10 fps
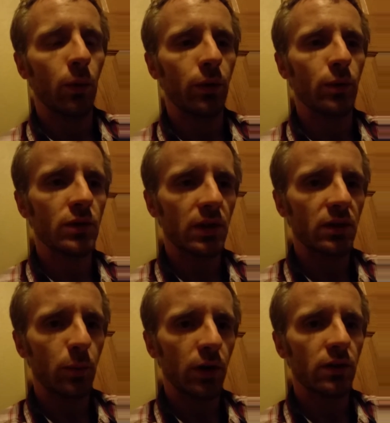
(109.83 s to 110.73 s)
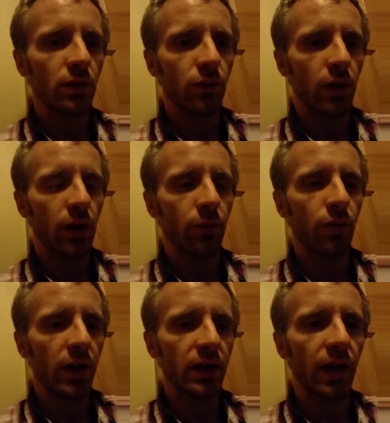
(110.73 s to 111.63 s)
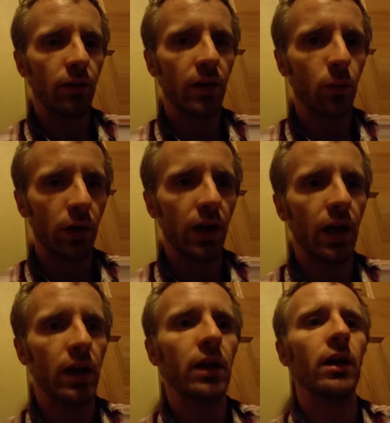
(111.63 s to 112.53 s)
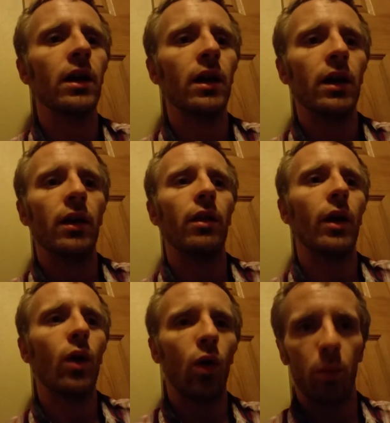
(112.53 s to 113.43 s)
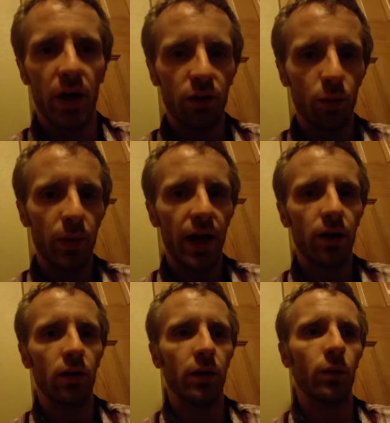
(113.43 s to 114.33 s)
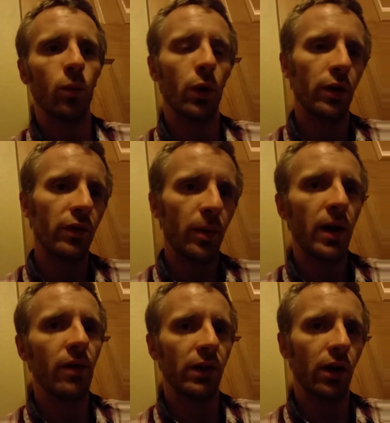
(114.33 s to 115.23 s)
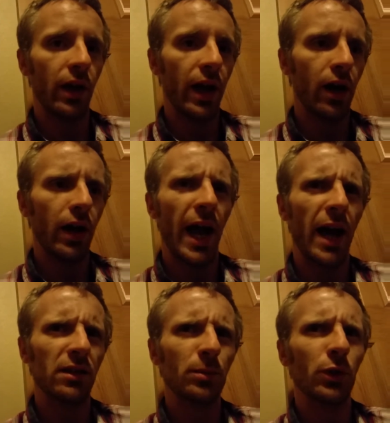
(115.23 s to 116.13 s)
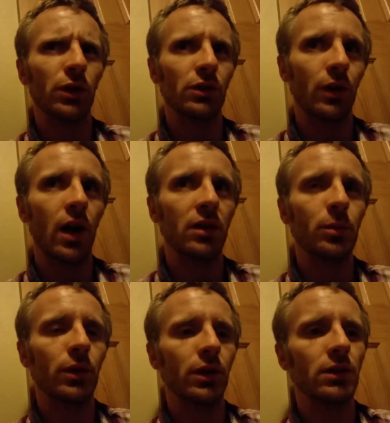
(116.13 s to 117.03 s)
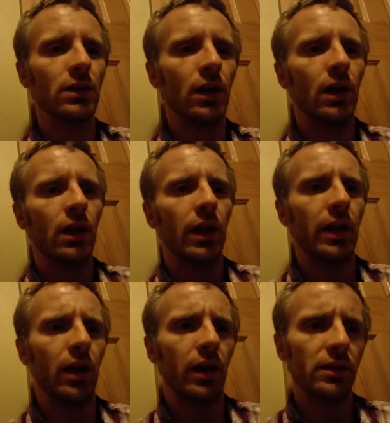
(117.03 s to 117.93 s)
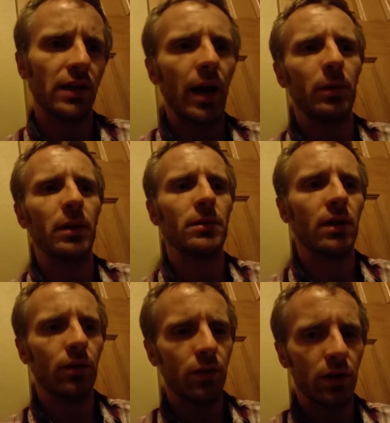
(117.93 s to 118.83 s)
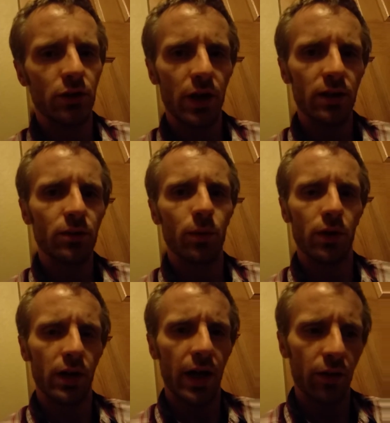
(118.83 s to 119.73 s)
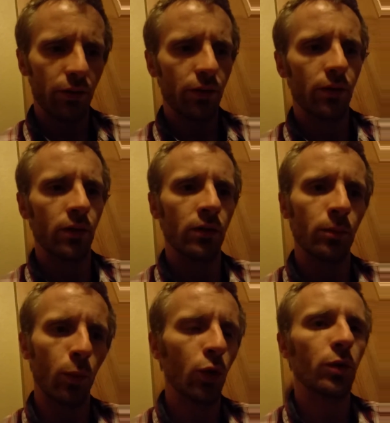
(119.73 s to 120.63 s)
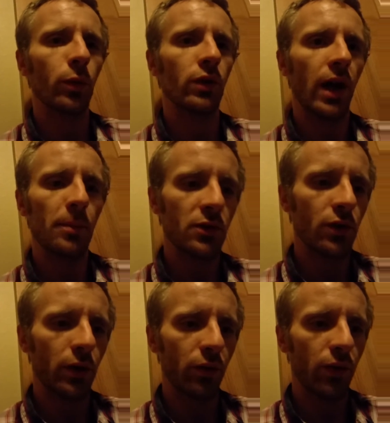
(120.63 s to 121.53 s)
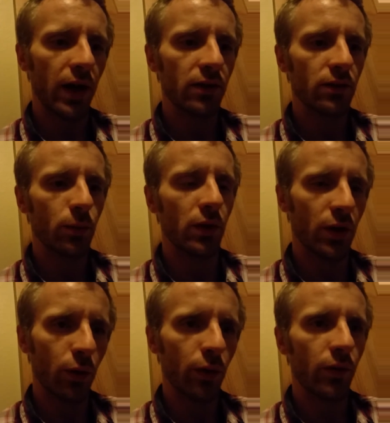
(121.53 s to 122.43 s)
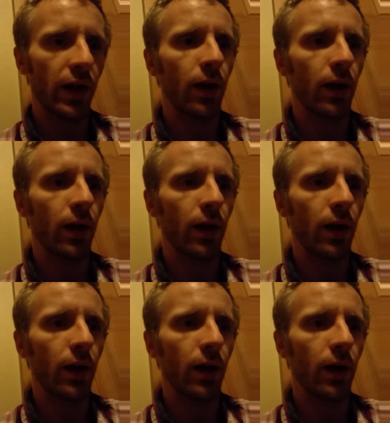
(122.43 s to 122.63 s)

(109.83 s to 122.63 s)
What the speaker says: Went through 6 months of finding out they were gay and their whole mental battle, and one of them having Asperger's and stabbing himself in the chest with a knife multiple times during fights with the owner of the